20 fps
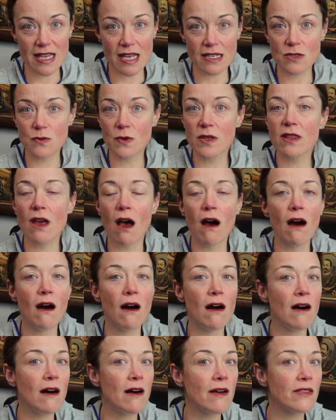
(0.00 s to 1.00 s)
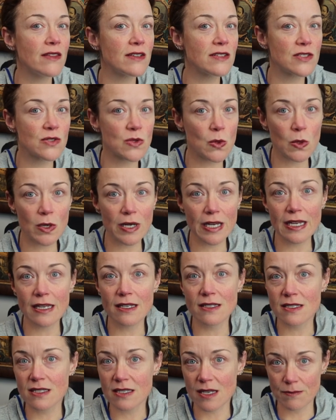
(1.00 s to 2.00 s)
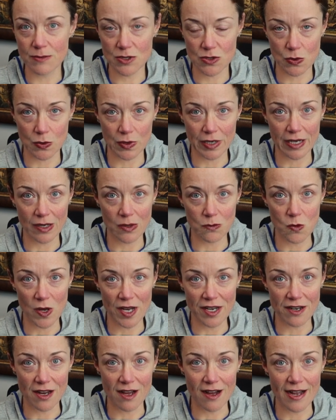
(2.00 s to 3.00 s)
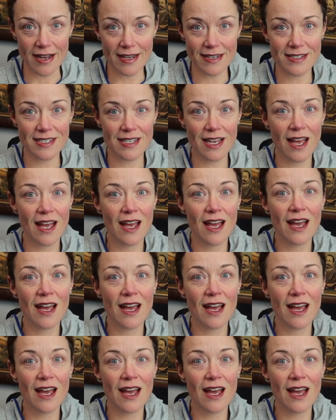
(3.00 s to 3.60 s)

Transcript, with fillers: That's with all the sorting and subsorting and whatnot.